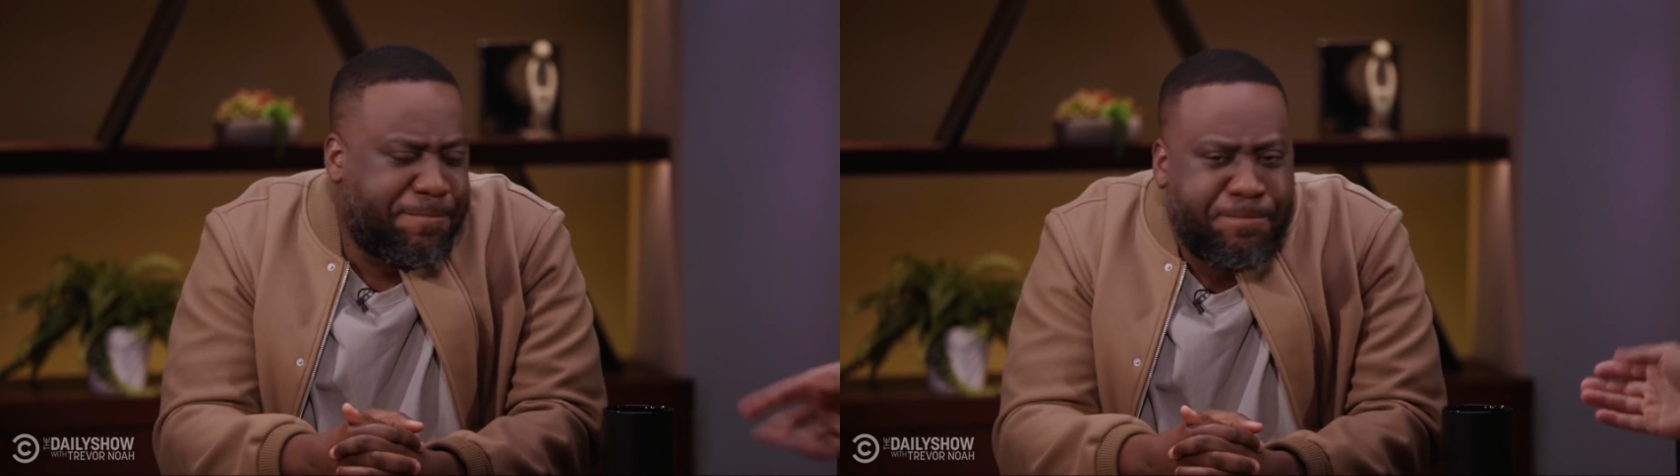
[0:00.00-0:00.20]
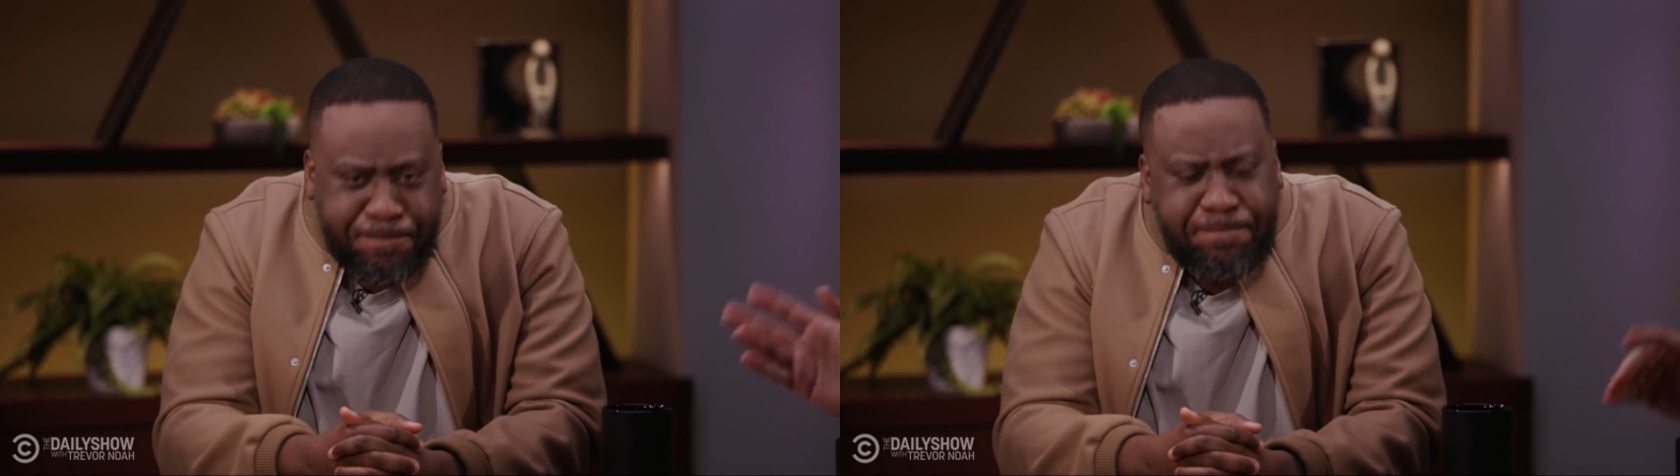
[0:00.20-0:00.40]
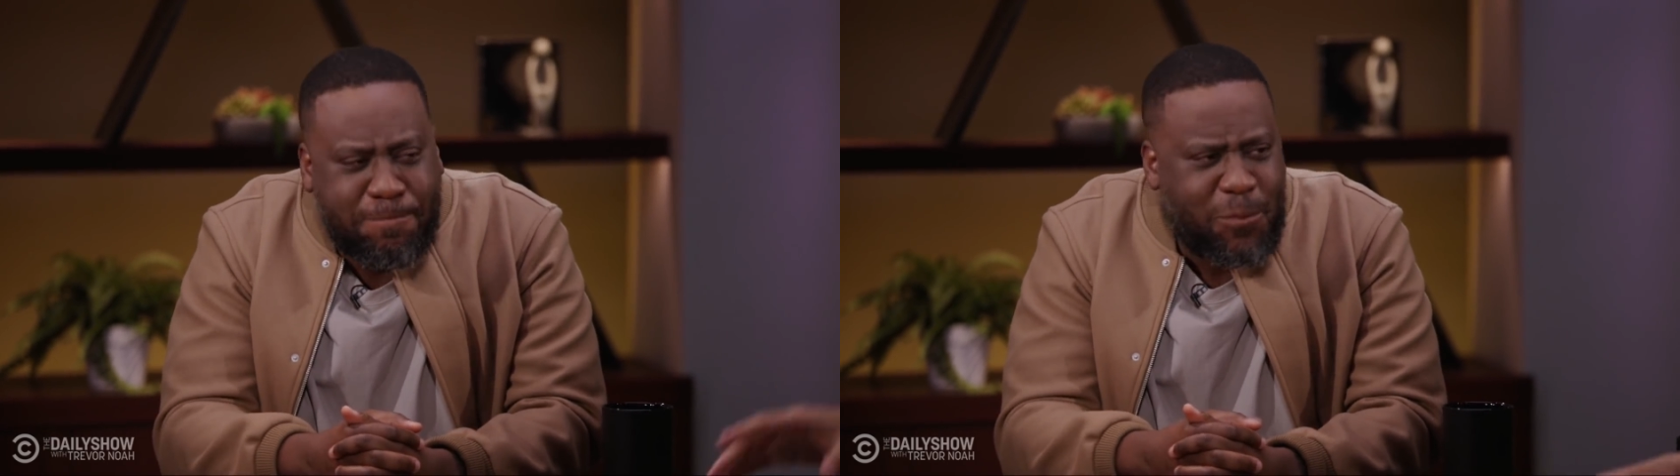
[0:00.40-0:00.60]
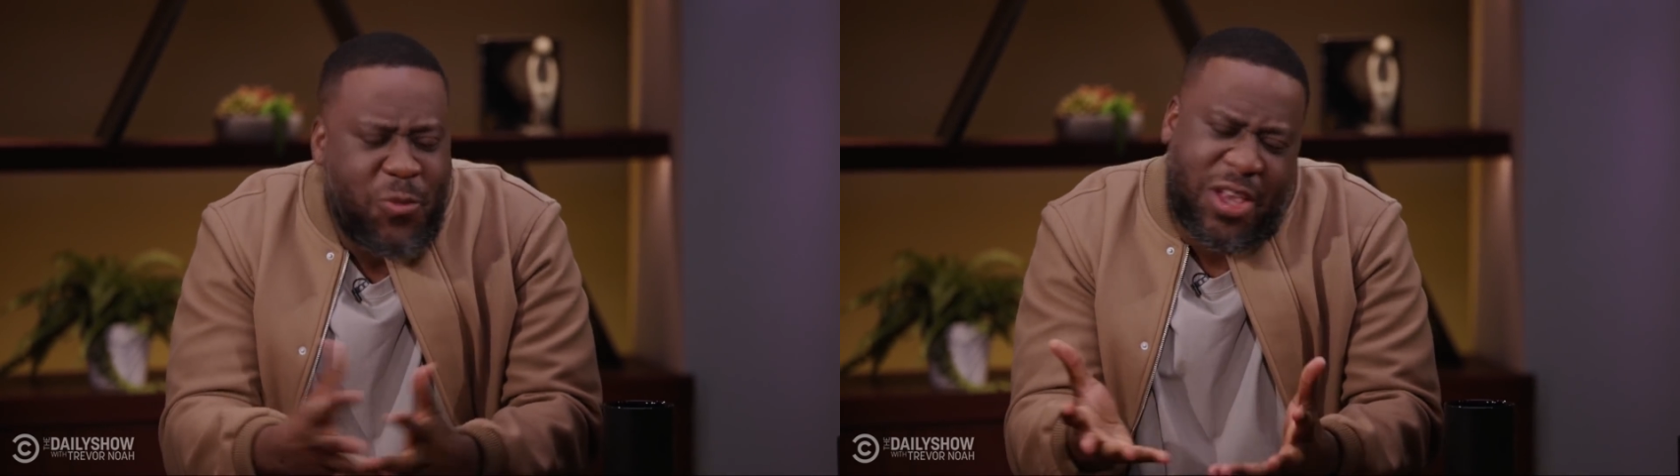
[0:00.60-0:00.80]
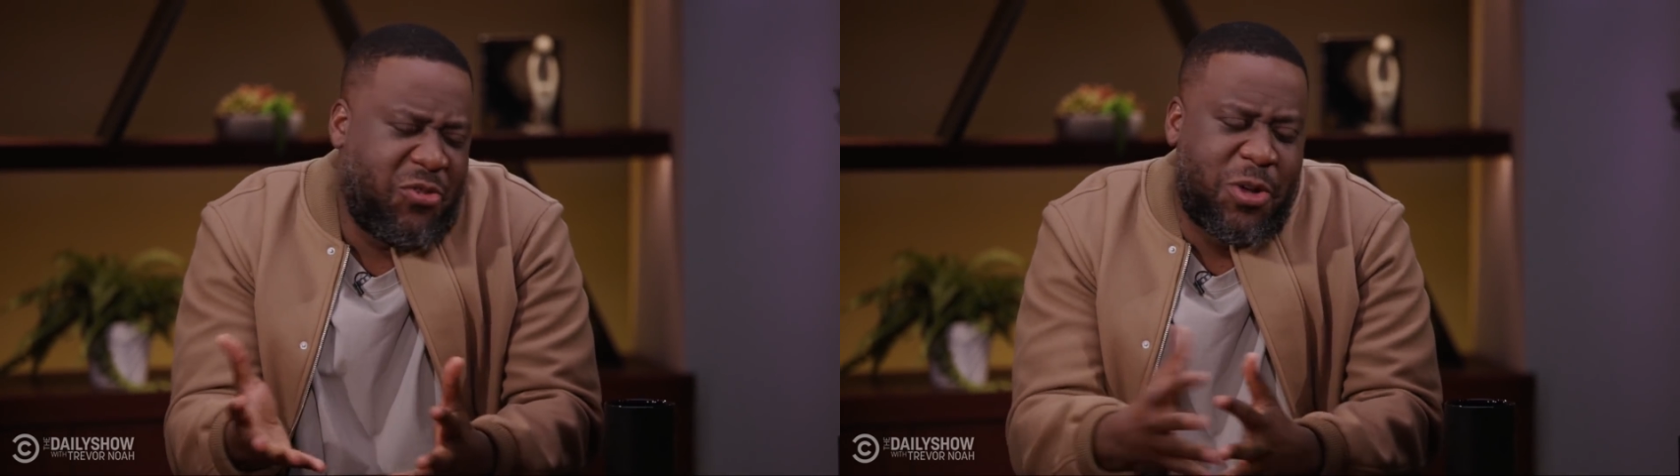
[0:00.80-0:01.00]
We don't even change
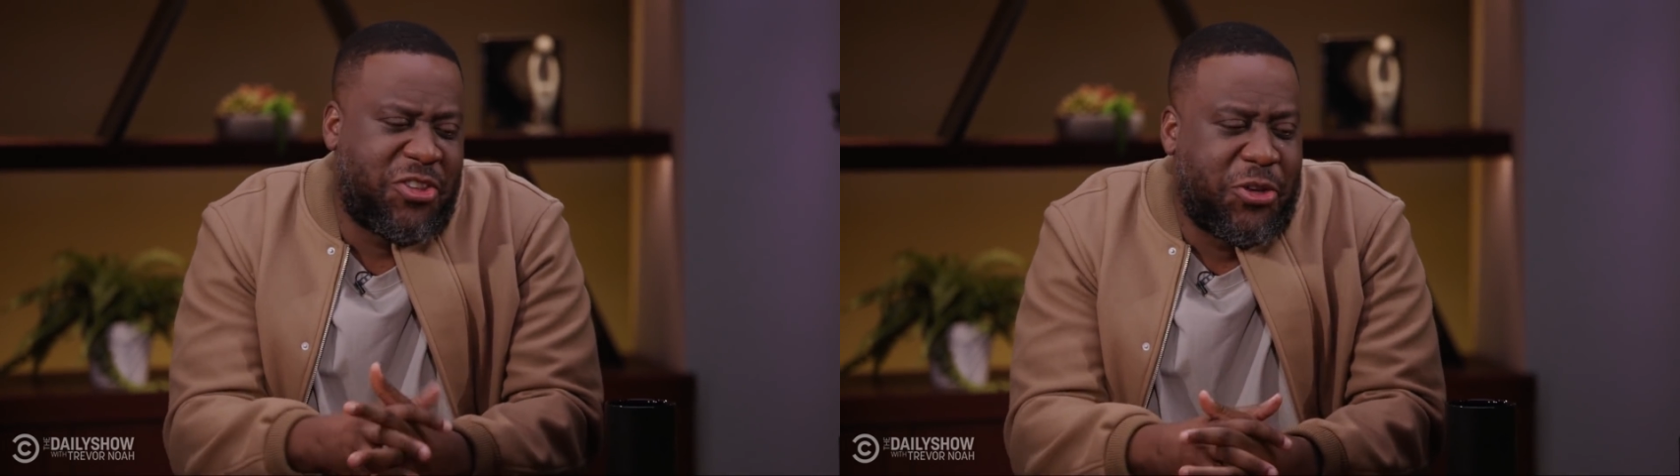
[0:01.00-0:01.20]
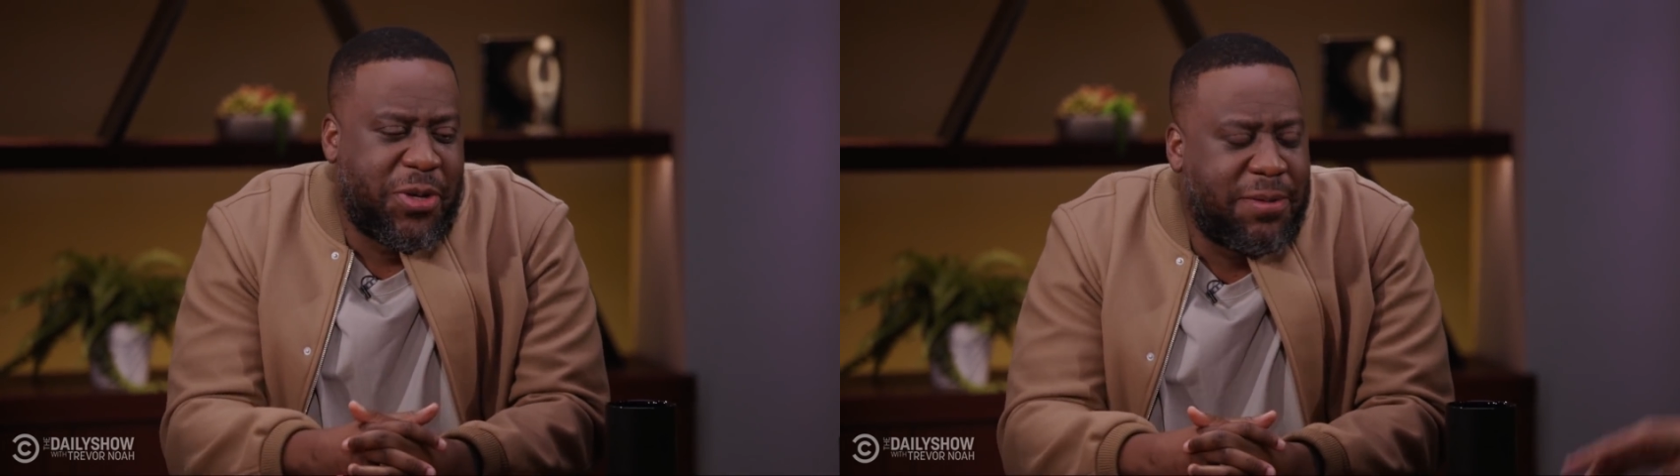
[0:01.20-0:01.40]
it. Just want to do it.